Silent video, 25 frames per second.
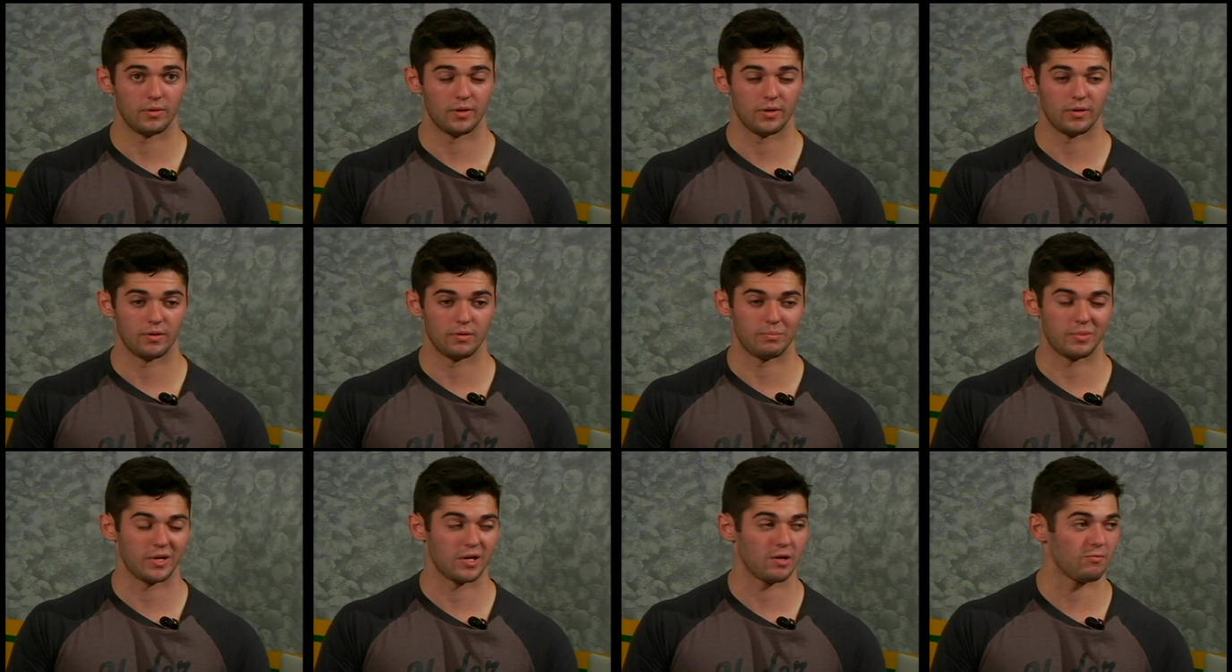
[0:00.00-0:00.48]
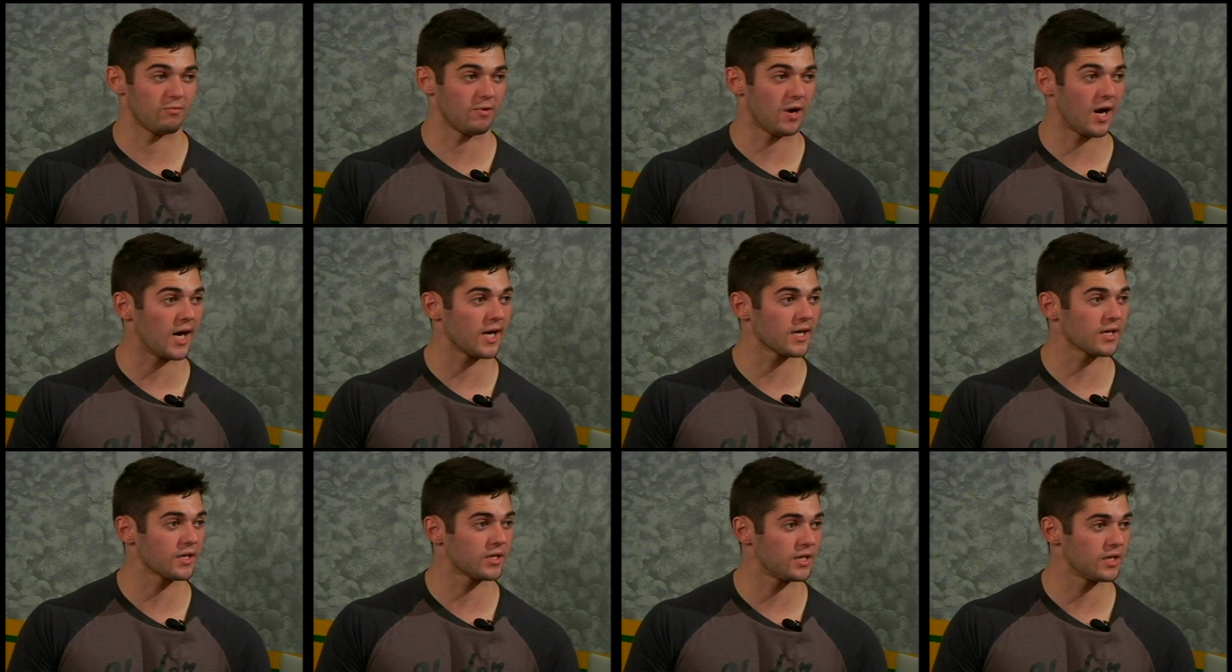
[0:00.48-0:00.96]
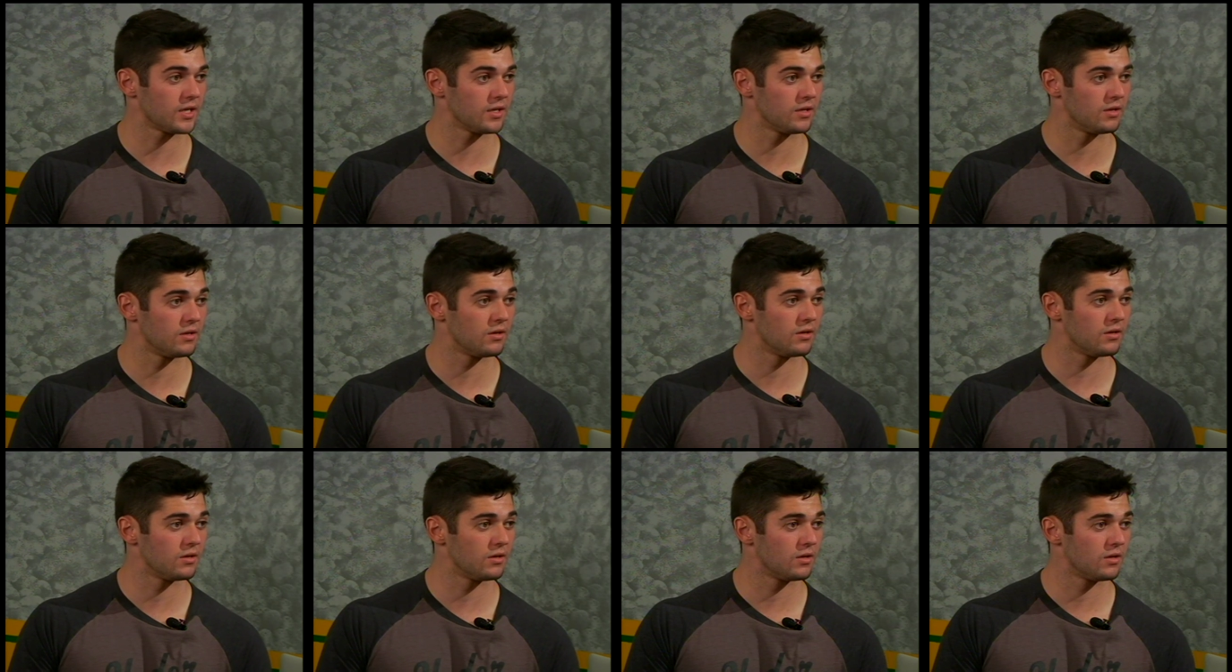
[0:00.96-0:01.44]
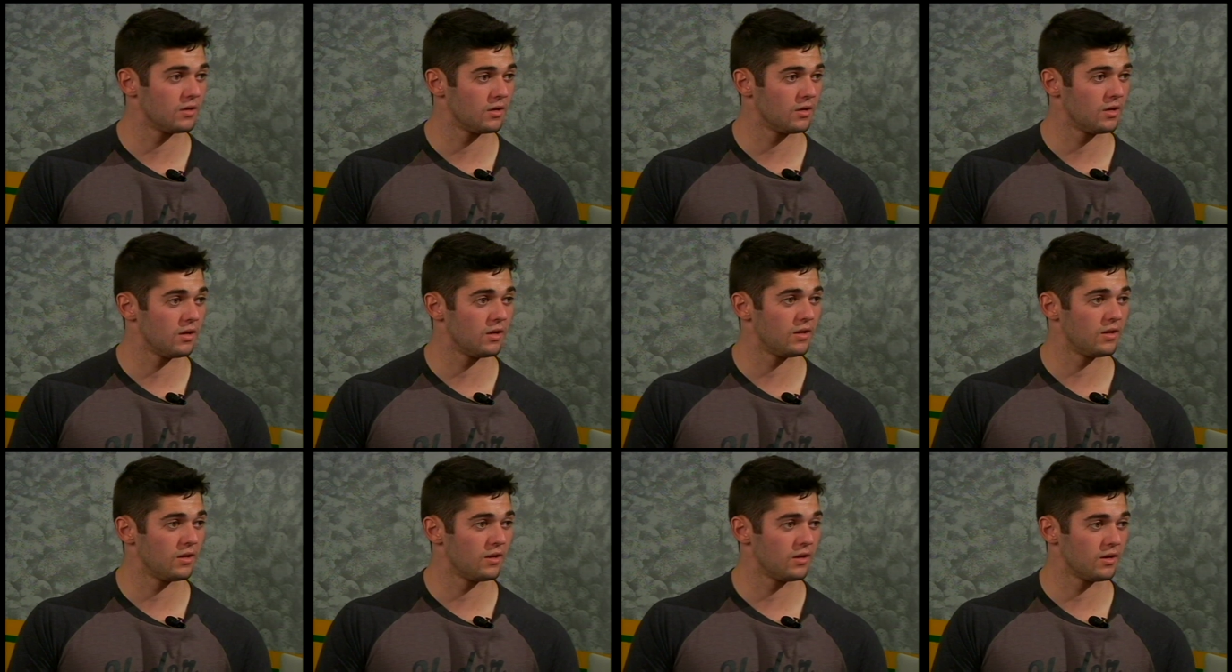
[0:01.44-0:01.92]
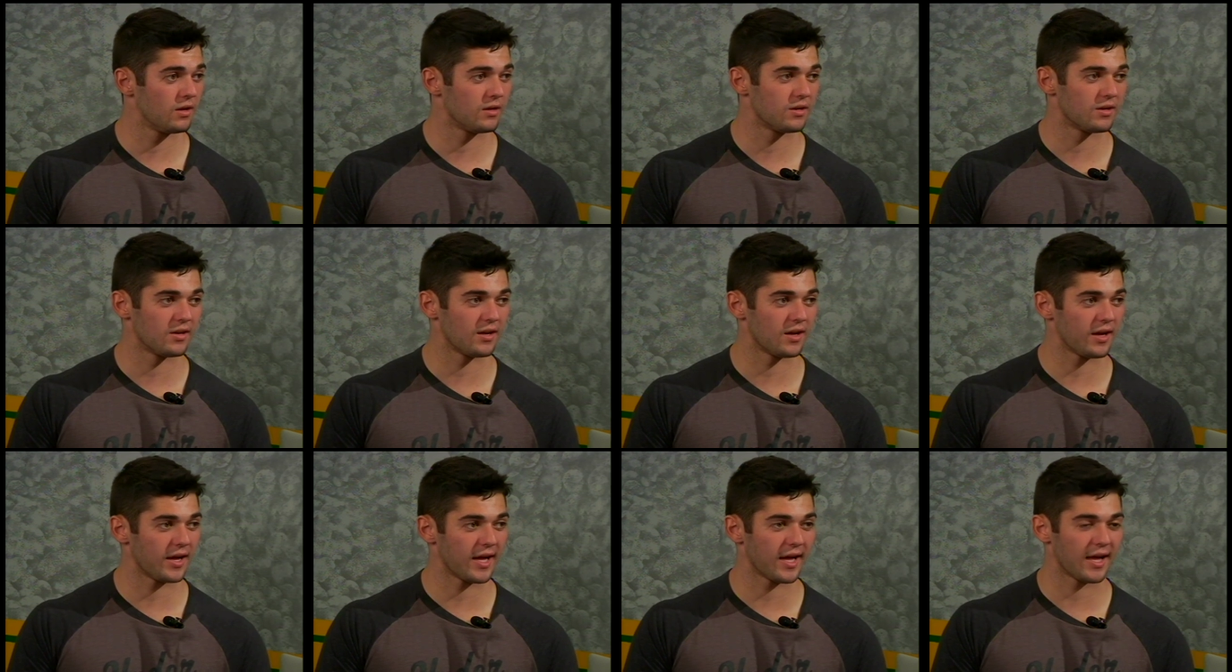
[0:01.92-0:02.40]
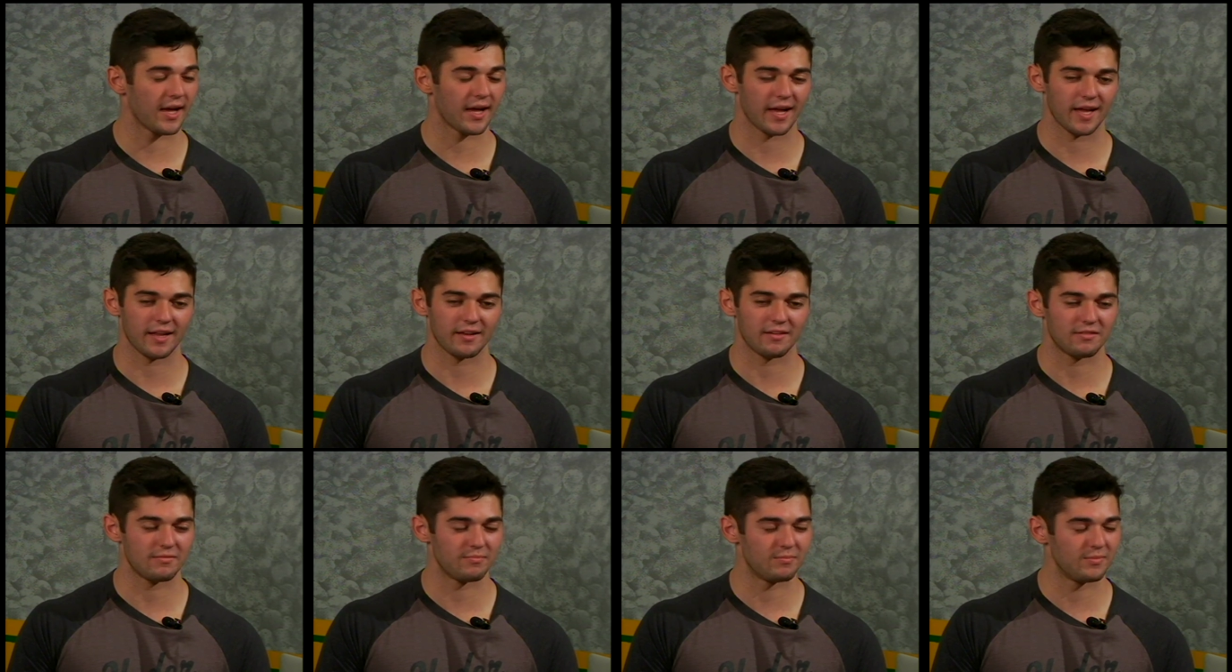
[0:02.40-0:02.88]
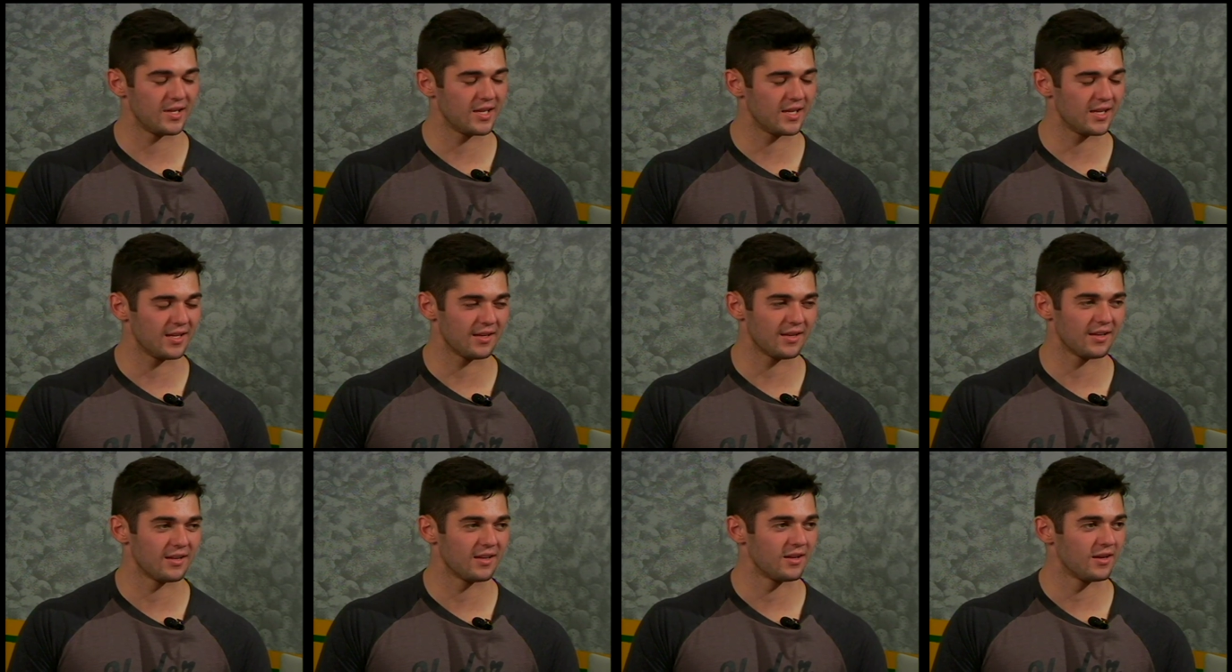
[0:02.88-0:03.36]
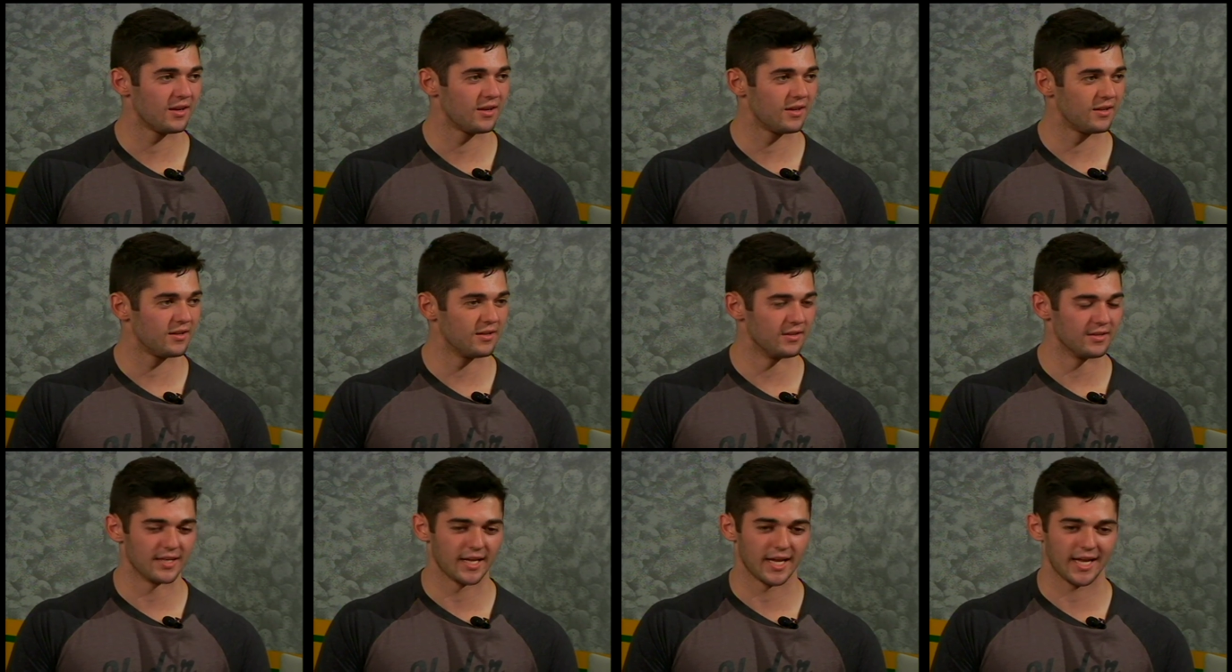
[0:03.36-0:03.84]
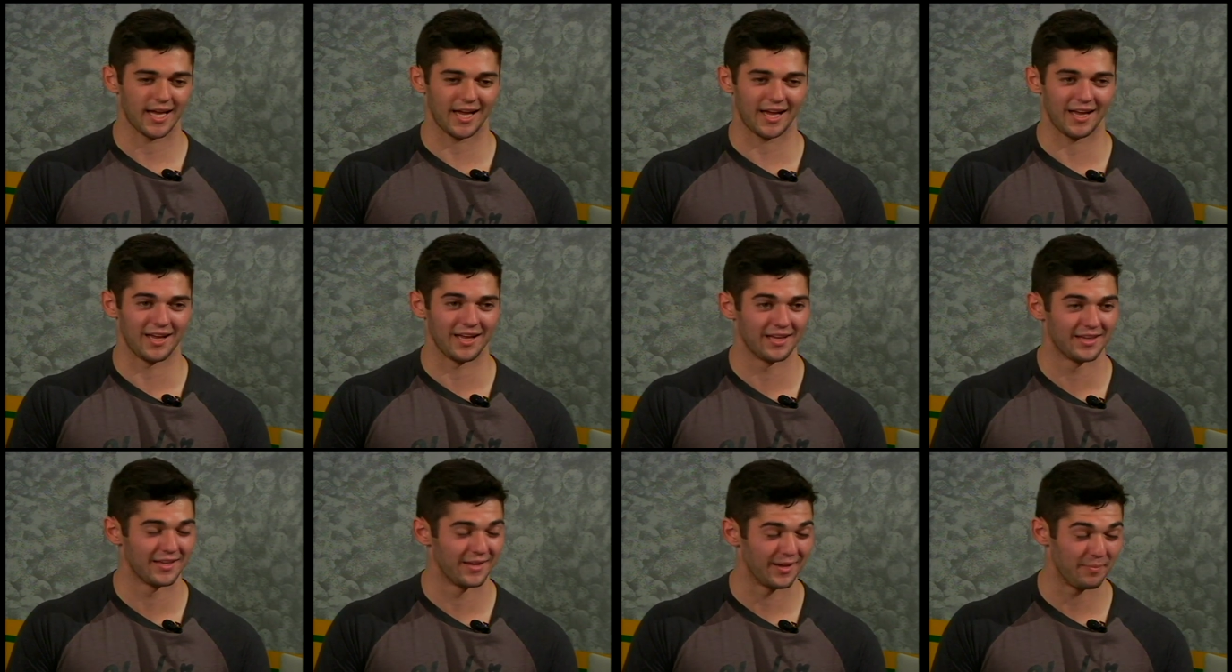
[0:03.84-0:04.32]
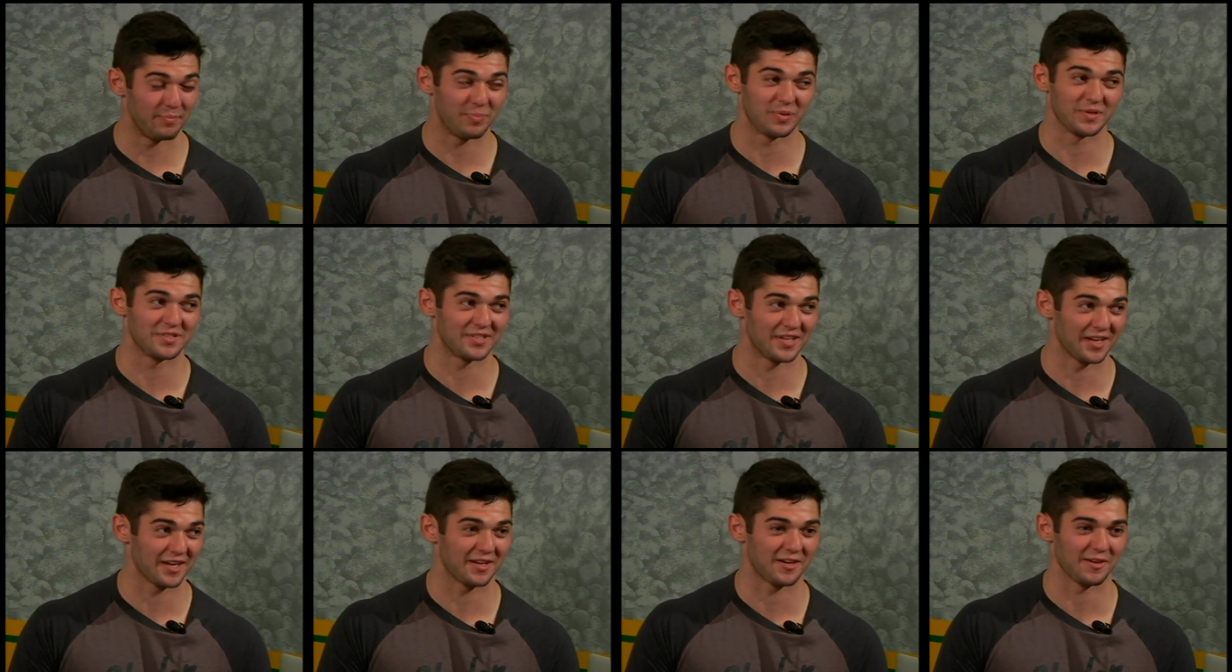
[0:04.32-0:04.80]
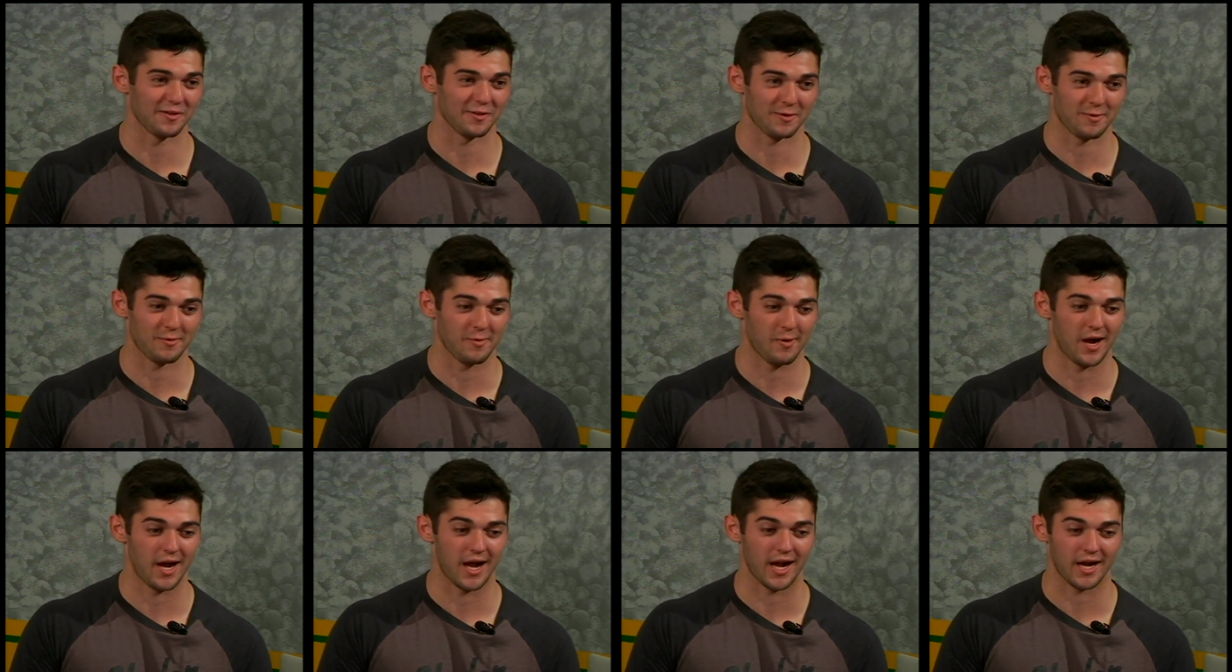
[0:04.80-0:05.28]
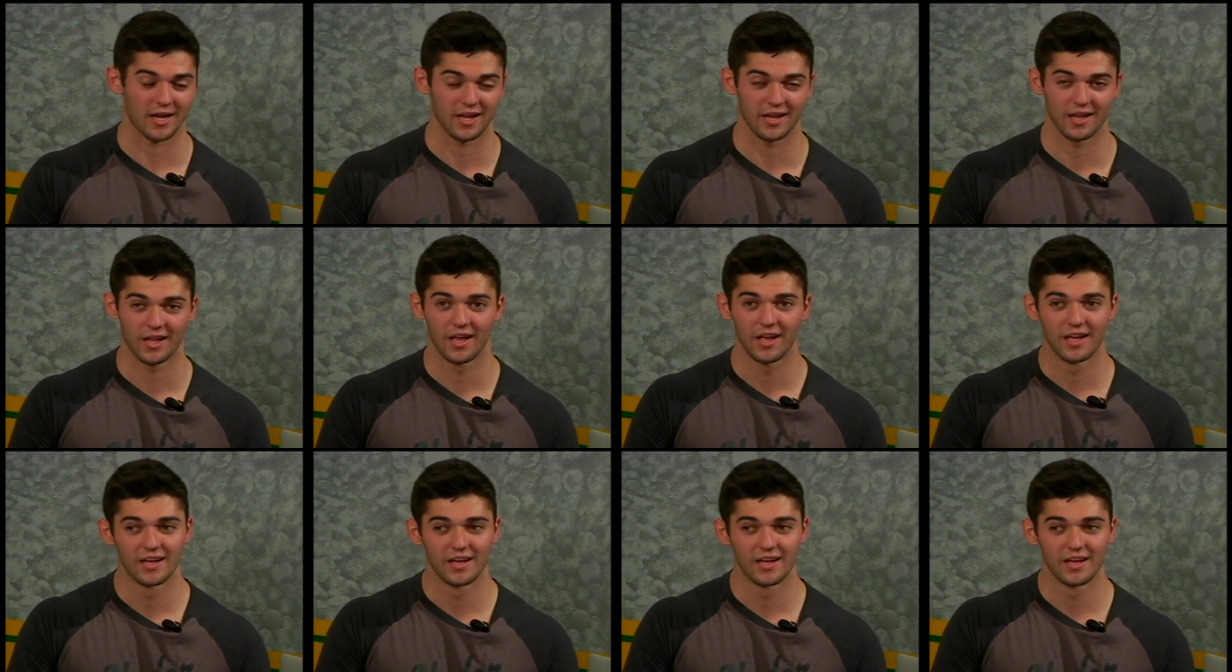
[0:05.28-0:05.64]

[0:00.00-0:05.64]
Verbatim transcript: It would be a rock. I'd Just need, one rock? Yeah, a particular rock.